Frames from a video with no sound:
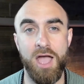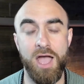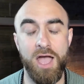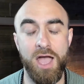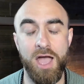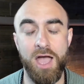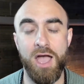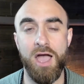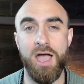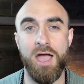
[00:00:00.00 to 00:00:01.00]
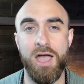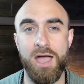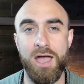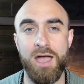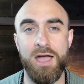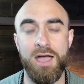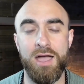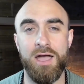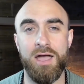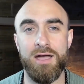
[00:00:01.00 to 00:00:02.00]

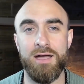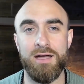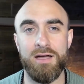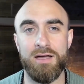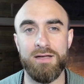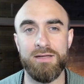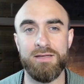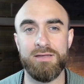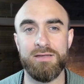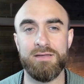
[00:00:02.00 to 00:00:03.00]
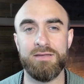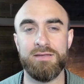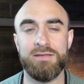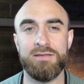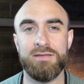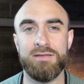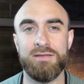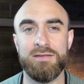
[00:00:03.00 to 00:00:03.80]
The person shown says nothing.